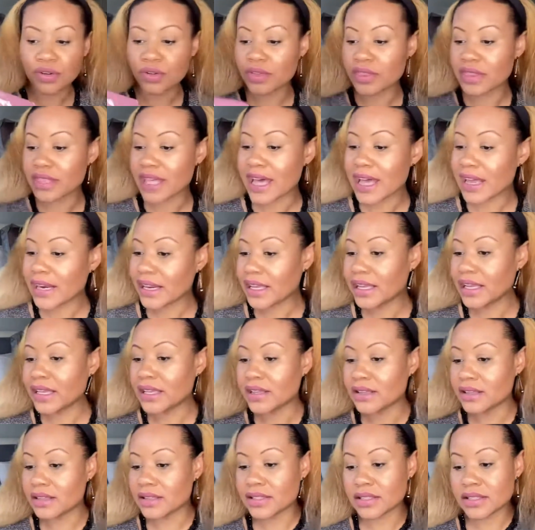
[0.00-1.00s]
that
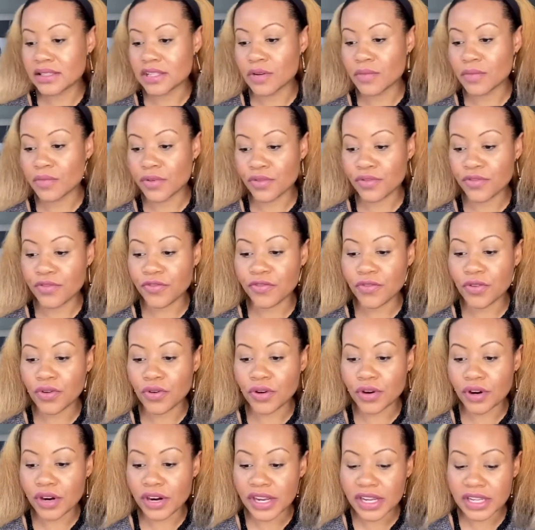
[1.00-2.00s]
is number
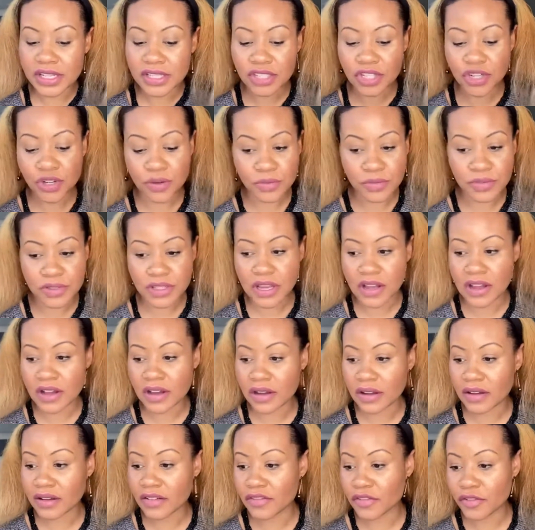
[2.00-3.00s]
4 in terms
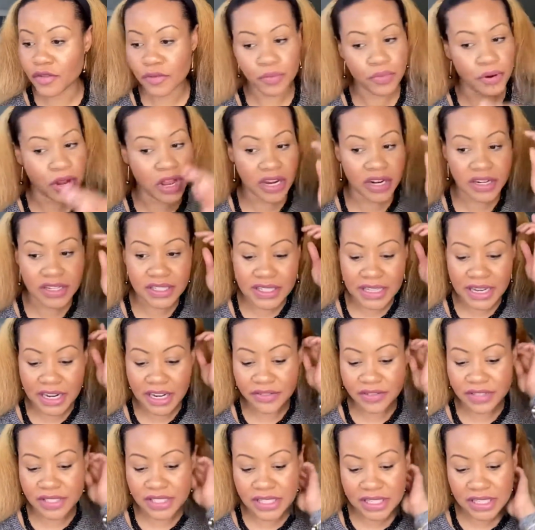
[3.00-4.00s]
of products that I
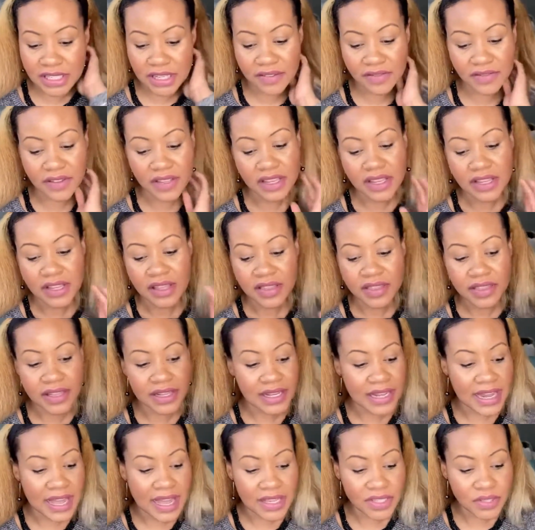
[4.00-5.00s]
received. The
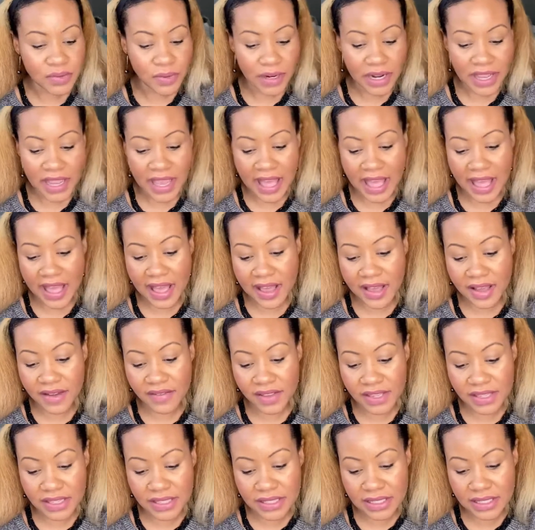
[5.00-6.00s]
last one I have
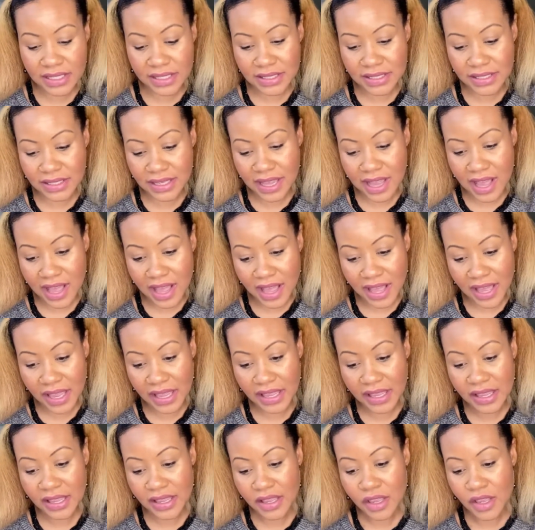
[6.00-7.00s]
is this guy,
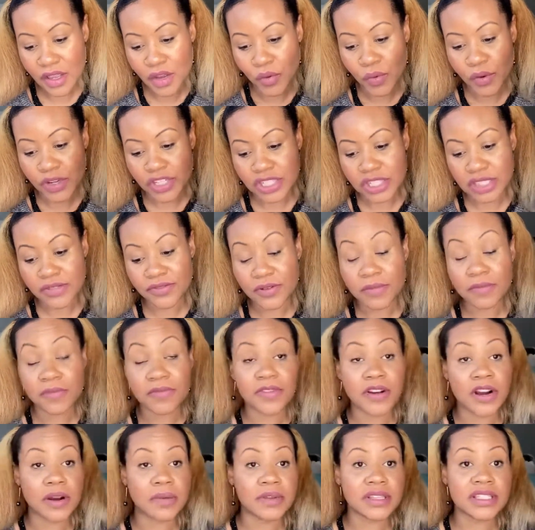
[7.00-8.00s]
which is from
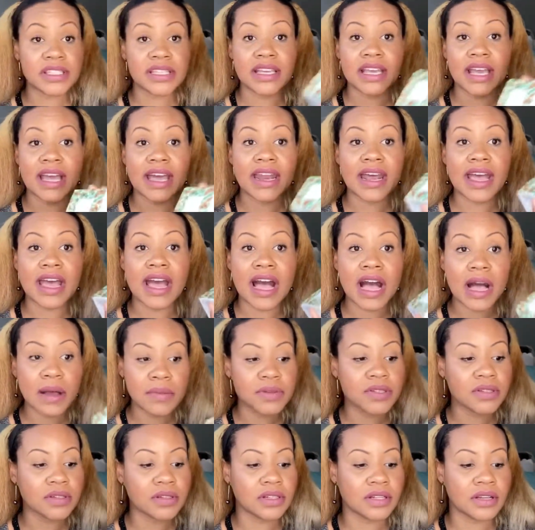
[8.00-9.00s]
Pharmacy. And I
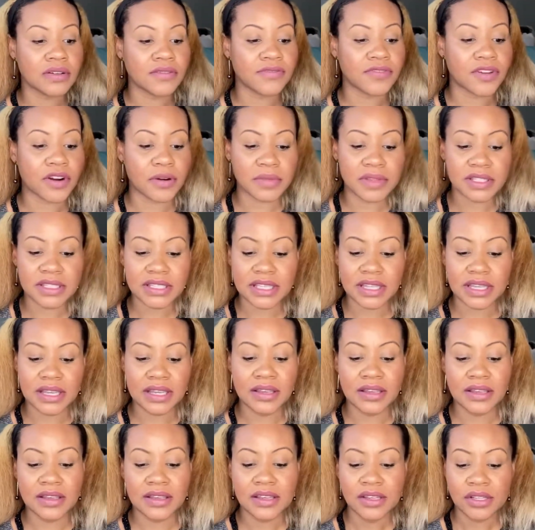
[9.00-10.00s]
absolutely love Pharmacy.
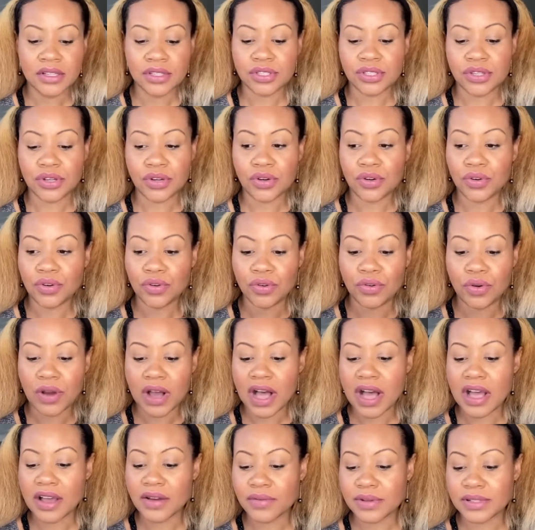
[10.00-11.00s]
So
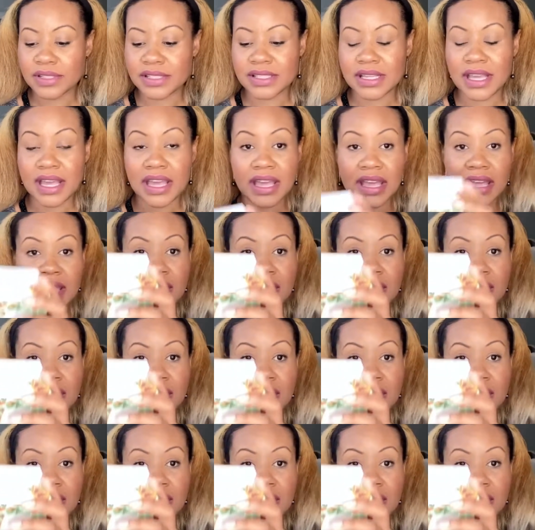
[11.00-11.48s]
I would say